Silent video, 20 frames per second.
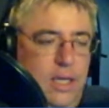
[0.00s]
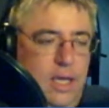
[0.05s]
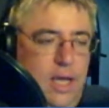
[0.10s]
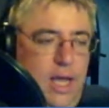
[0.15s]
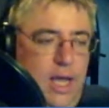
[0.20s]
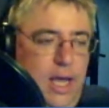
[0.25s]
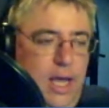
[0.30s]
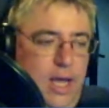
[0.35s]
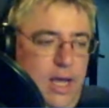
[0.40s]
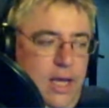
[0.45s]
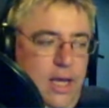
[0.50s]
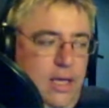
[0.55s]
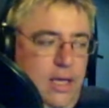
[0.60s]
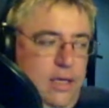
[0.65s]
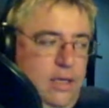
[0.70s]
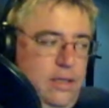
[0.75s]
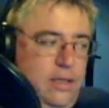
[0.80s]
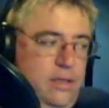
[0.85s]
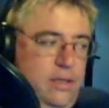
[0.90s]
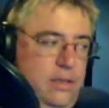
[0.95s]

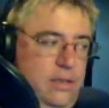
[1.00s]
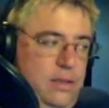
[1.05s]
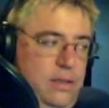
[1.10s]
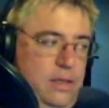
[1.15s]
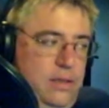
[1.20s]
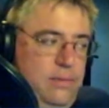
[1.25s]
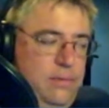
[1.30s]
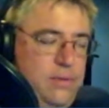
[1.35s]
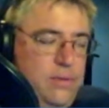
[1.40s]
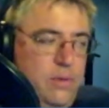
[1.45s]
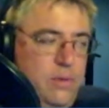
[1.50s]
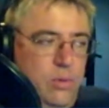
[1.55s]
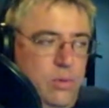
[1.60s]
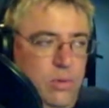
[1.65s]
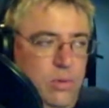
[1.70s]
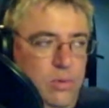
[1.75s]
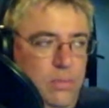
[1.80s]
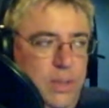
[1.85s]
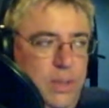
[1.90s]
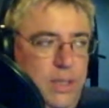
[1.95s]
And it was
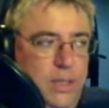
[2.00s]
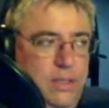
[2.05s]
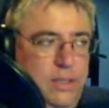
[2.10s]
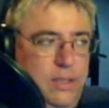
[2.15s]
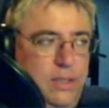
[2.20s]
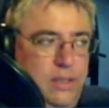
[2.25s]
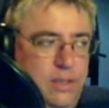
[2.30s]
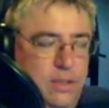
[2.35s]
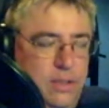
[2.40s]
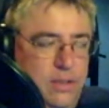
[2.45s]
cool, but it took,